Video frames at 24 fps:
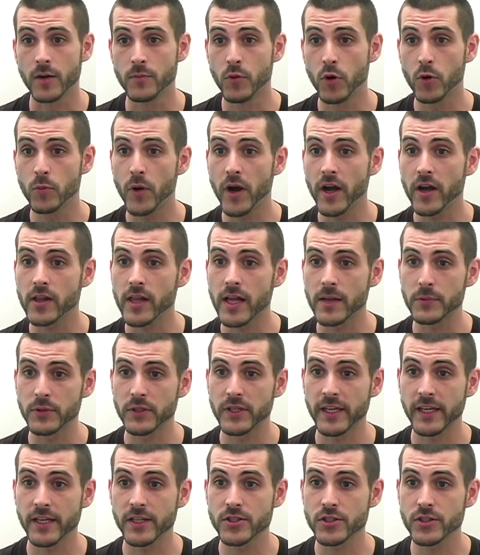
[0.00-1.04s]
a mobile
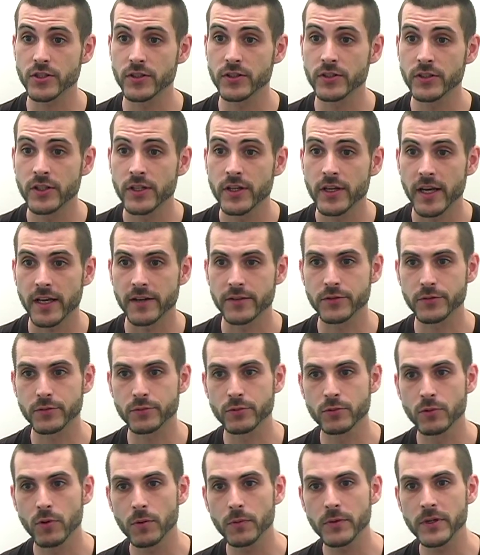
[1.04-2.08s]
application, and
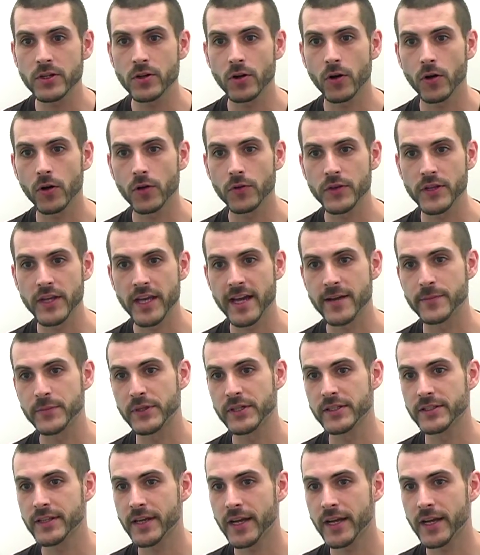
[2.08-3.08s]
through what we call the ambient